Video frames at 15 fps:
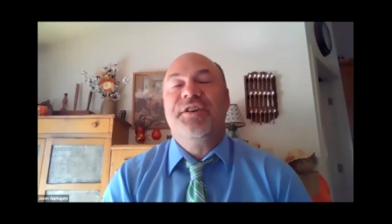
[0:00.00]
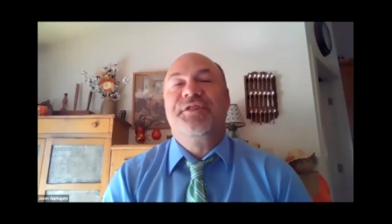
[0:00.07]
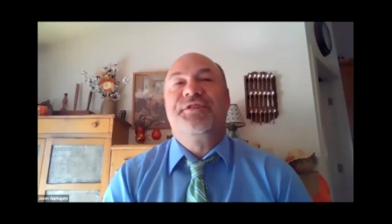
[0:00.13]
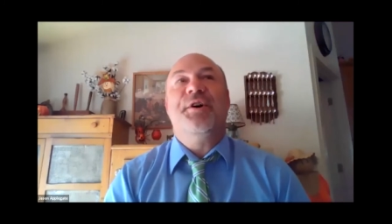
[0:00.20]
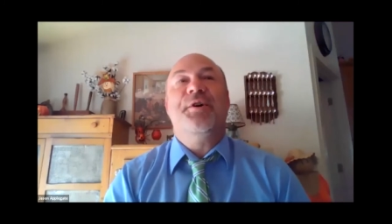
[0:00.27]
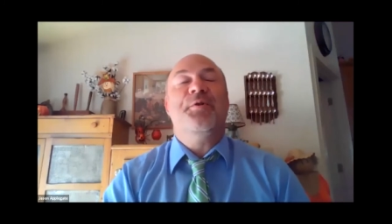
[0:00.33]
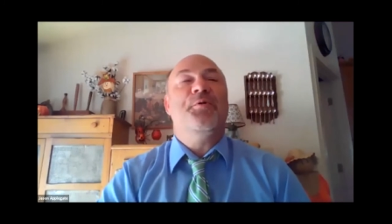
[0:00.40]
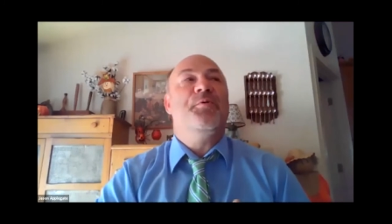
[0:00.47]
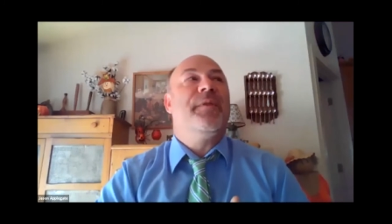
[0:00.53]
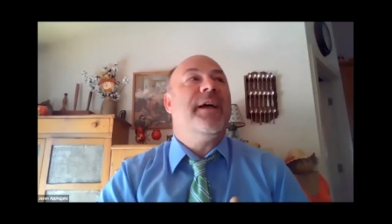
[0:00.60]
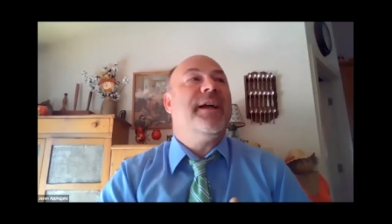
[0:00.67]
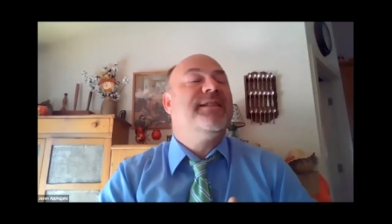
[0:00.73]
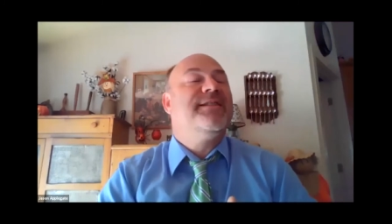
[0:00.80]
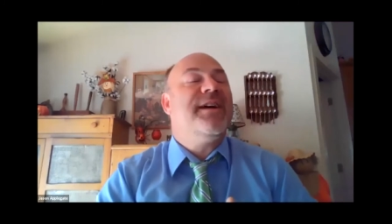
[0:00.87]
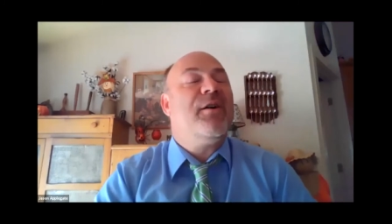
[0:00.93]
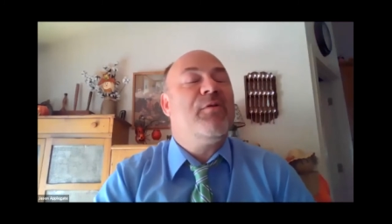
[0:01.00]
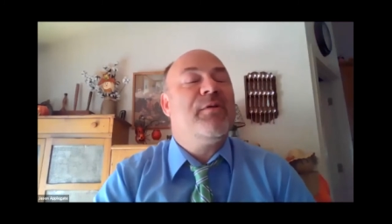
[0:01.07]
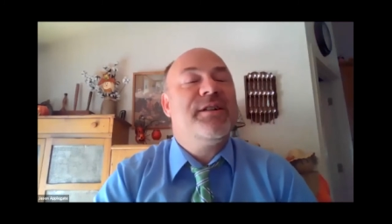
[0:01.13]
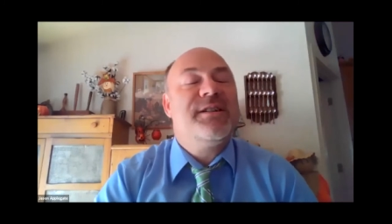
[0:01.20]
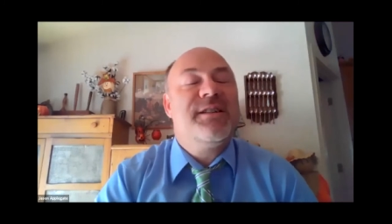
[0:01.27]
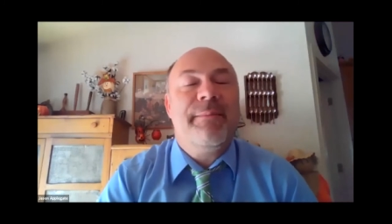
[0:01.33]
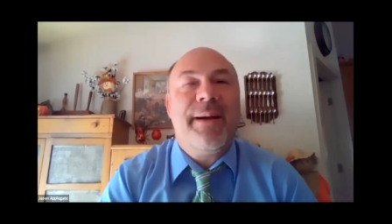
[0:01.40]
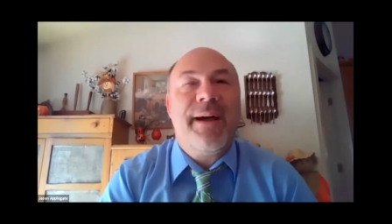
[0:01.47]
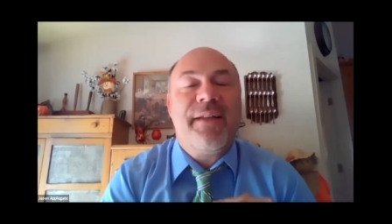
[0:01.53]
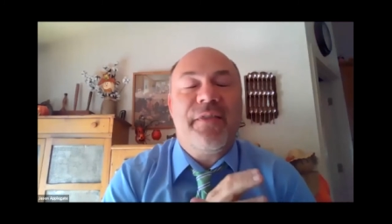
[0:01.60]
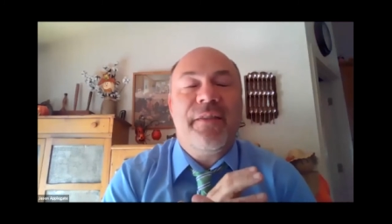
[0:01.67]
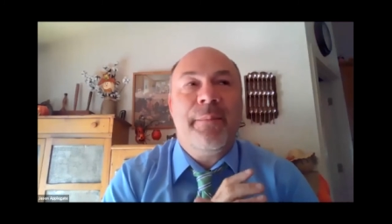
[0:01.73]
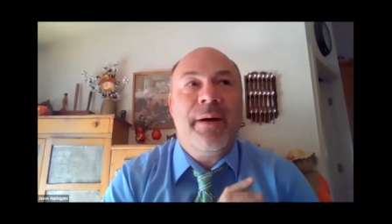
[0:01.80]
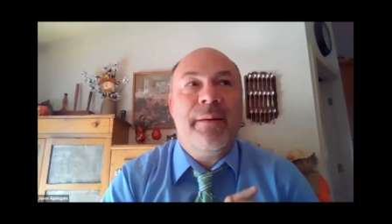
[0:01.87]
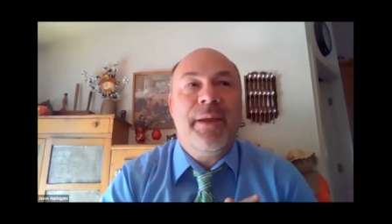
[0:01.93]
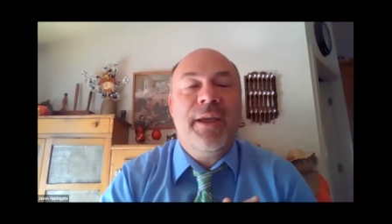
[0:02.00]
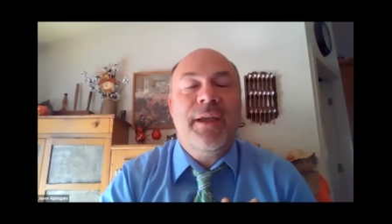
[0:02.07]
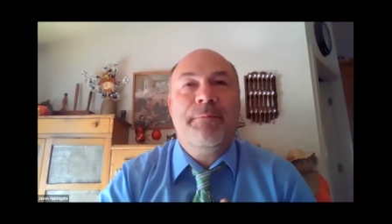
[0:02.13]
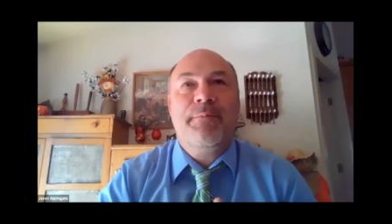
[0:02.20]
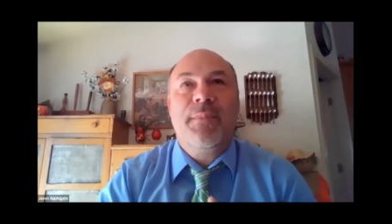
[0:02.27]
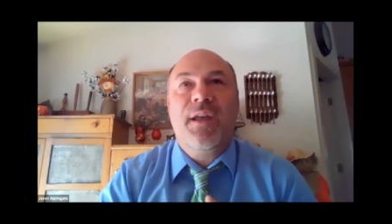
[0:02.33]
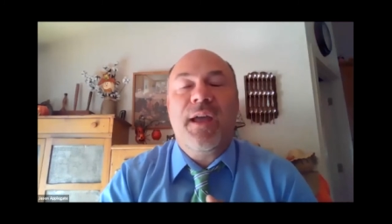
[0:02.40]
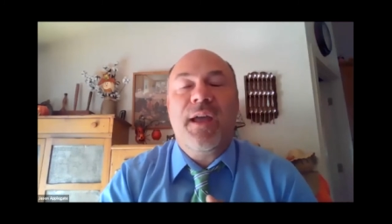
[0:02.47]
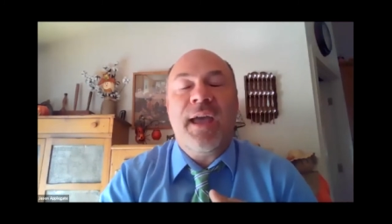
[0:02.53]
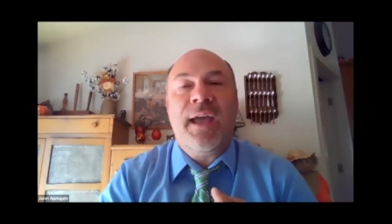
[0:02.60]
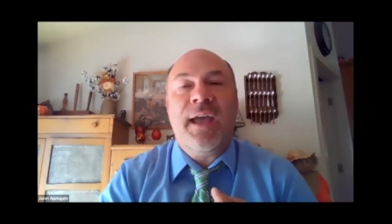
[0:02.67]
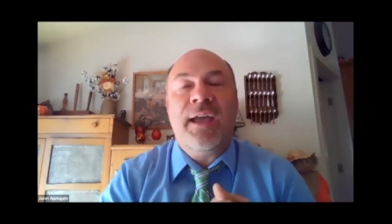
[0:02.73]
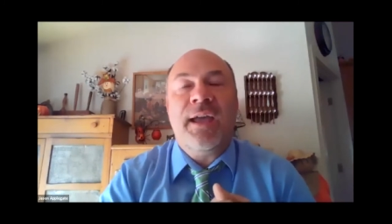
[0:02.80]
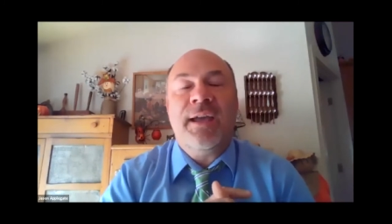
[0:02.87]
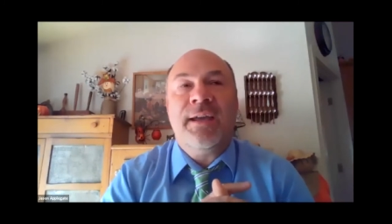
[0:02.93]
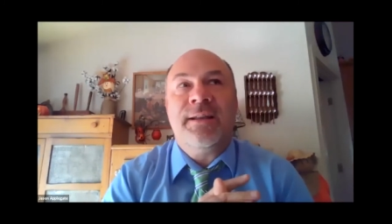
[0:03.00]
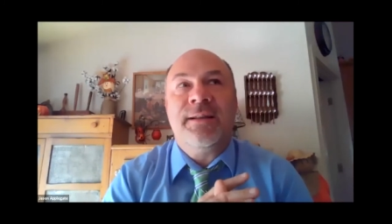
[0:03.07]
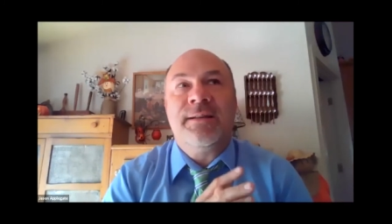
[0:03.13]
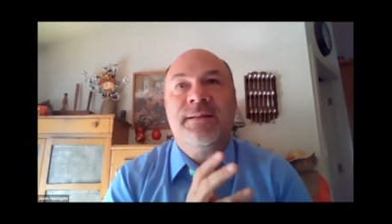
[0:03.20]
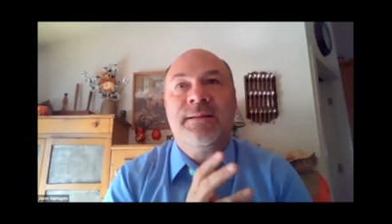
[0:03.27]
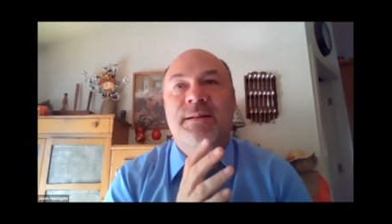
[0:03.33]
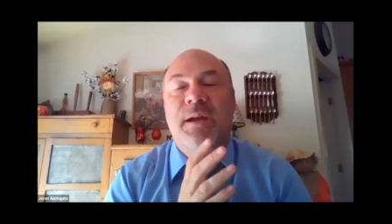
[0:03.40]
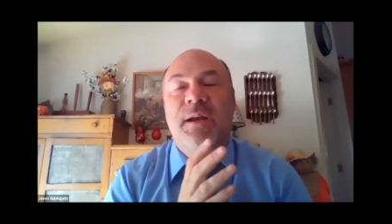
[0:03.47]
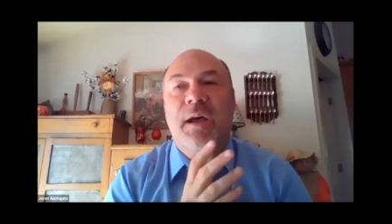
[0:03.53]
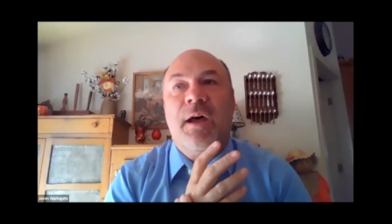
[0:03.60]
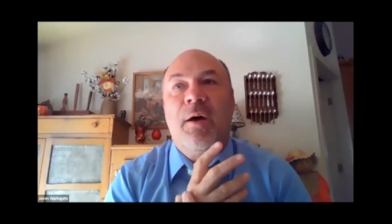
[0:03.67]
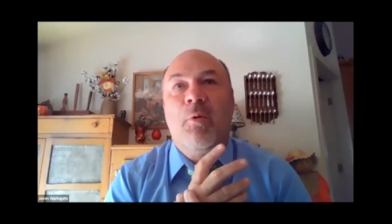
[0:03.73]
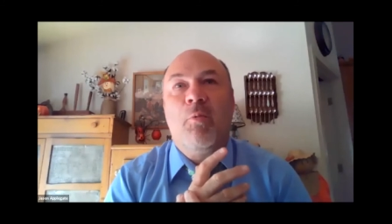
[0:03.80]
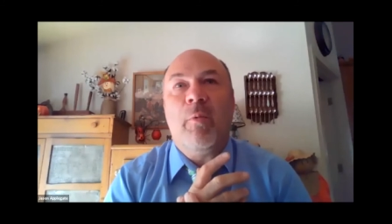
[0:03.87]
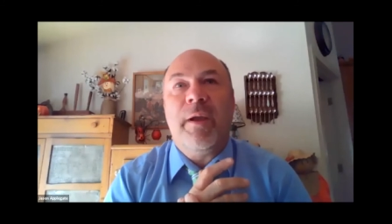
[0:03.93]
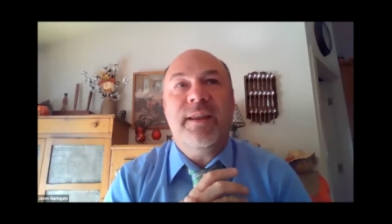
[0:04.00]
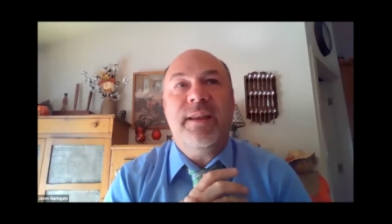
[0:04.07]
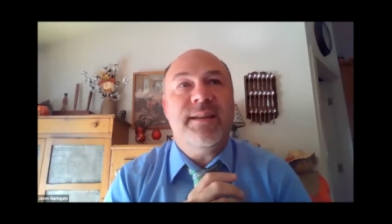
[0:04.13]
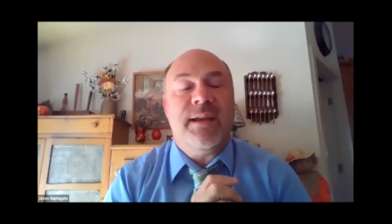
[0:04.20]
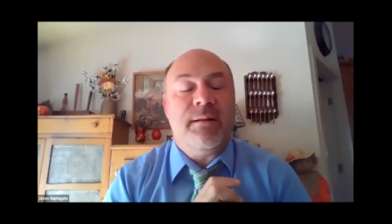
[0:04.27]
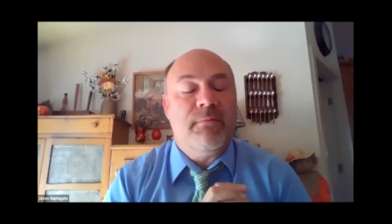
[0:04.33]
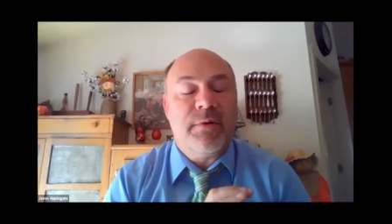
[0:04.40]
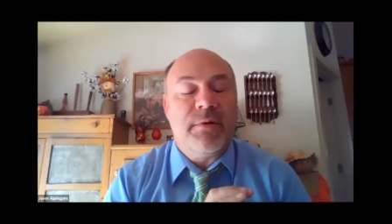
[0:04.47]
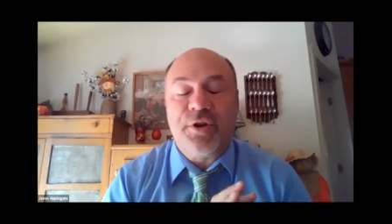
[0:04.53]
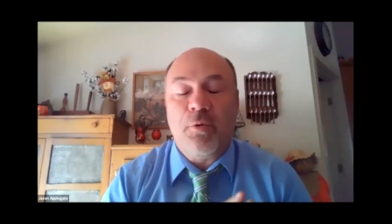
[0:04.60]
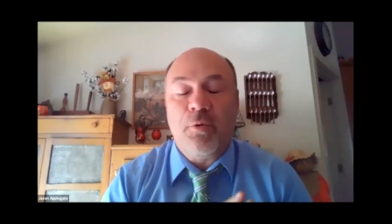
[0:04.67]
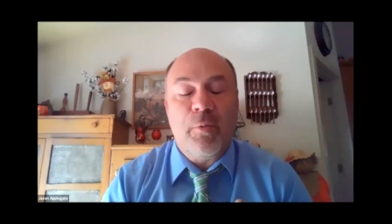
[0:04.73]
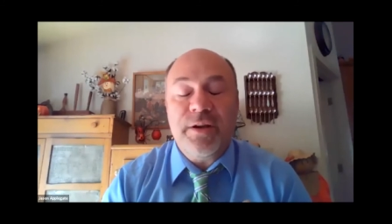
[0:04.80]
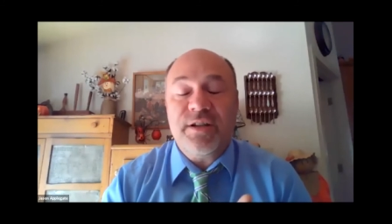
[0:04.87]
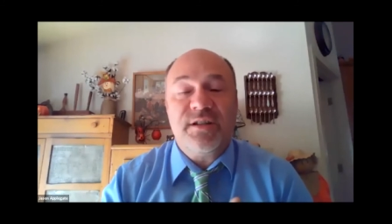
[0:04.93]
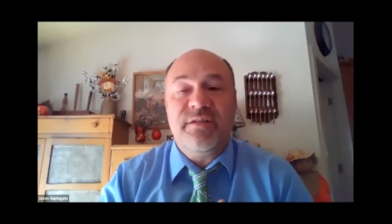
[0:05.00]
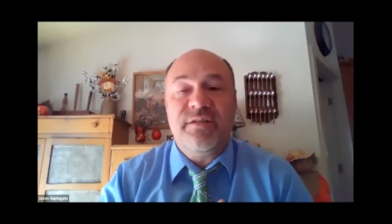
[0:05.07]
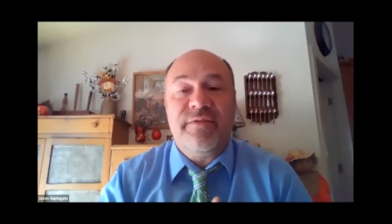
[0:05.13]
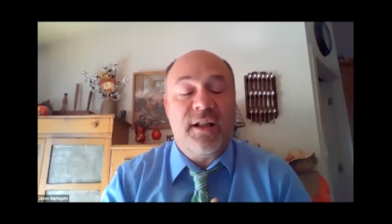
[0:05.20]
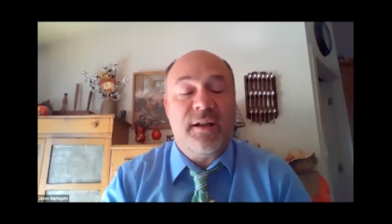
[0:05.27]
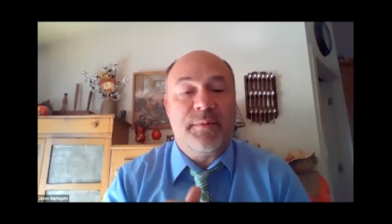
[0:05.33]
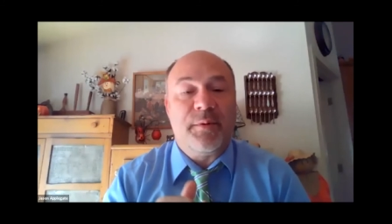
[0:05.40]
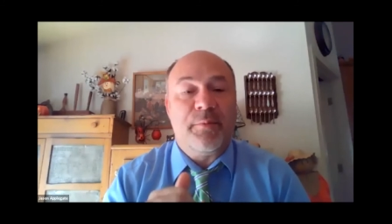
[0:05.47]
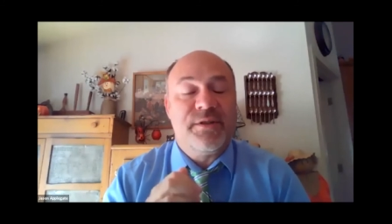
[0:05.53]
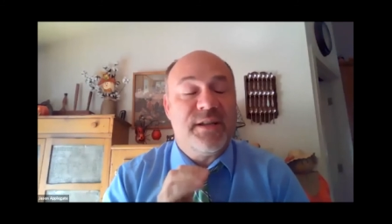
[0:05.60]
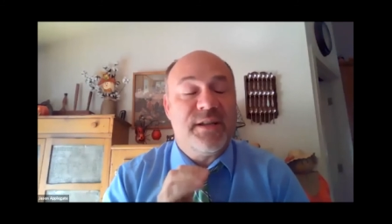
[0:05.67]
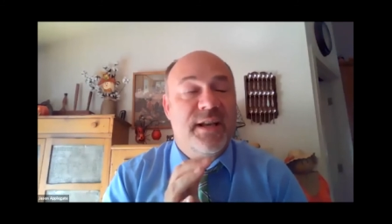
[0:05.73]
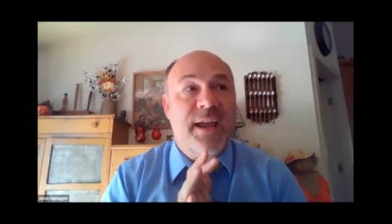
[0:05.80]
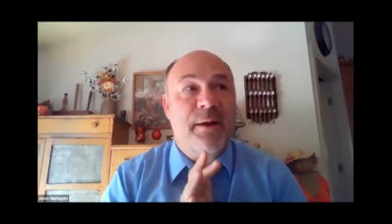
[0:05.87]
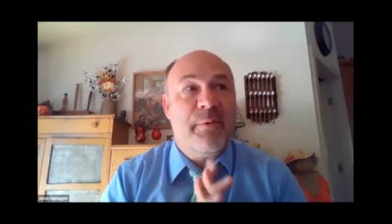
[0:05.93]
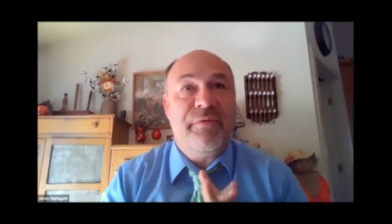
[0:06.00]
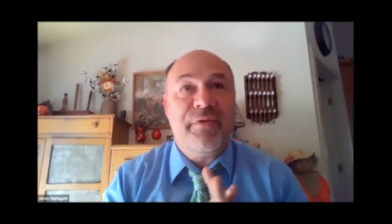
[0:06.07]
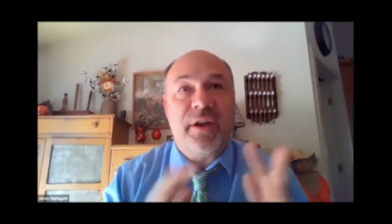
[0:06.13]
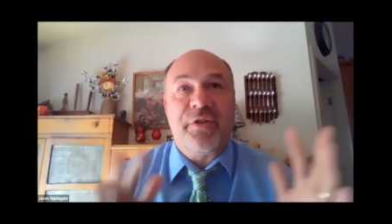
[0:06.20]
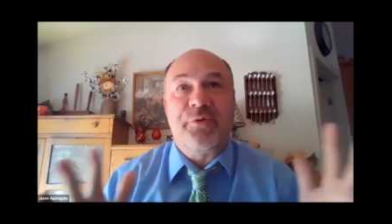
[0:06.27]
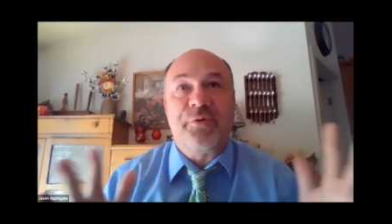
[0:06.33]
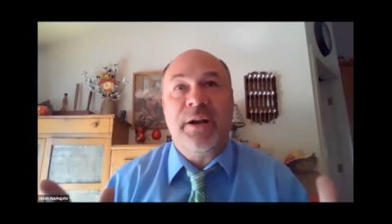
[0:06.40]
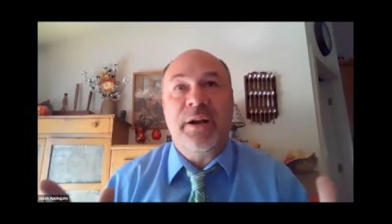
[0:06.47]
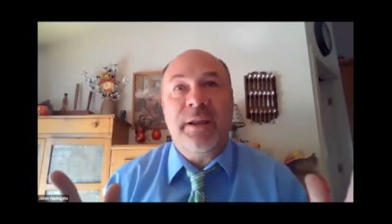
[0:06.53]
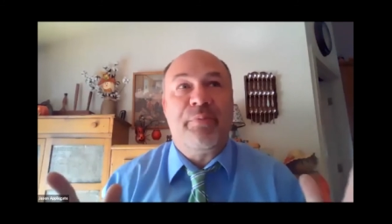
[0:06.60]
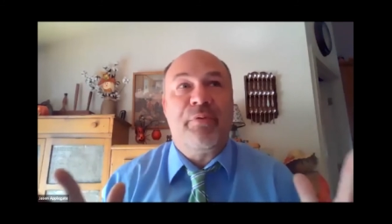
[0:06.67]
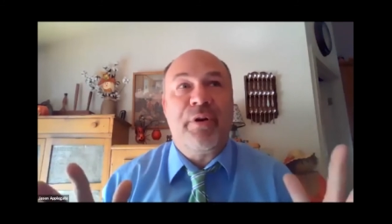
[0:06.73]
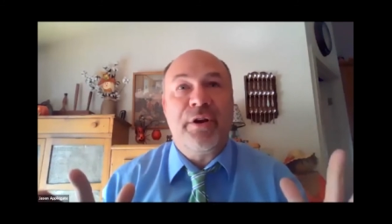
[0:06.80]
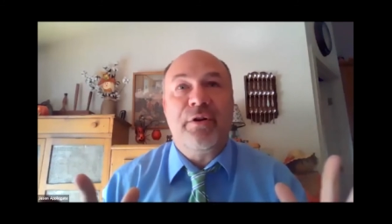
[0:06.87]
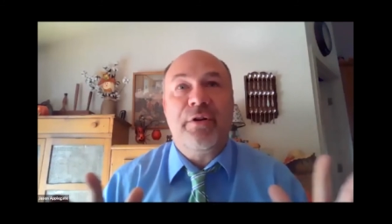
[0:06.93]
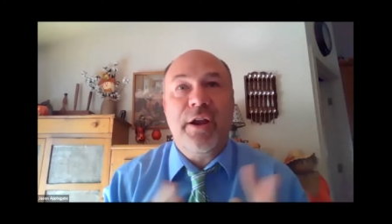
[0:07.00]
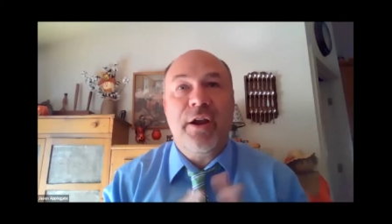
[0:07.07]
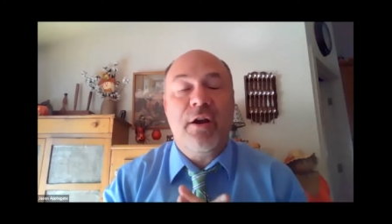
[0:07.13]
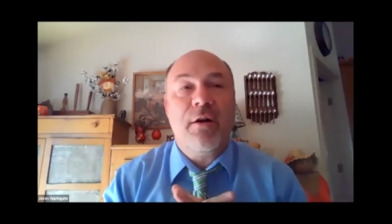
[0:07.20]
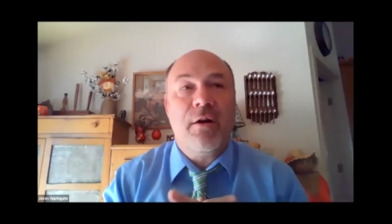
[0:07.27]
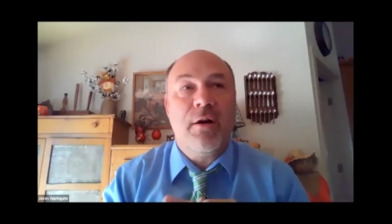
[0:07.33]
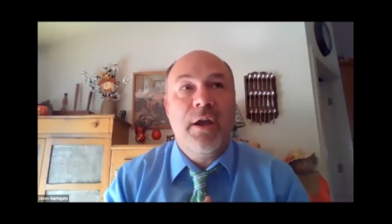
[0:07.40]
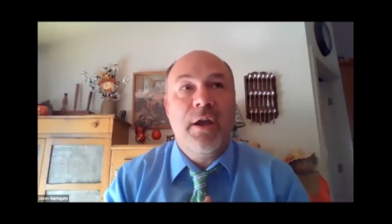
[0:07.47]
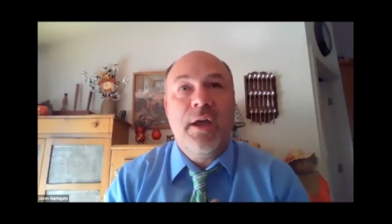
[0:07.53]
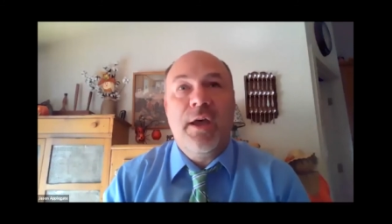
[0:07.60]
So they told us about the mummy, and uh, we did. So we just developed it. We said, hey, we've got a 3D printer here.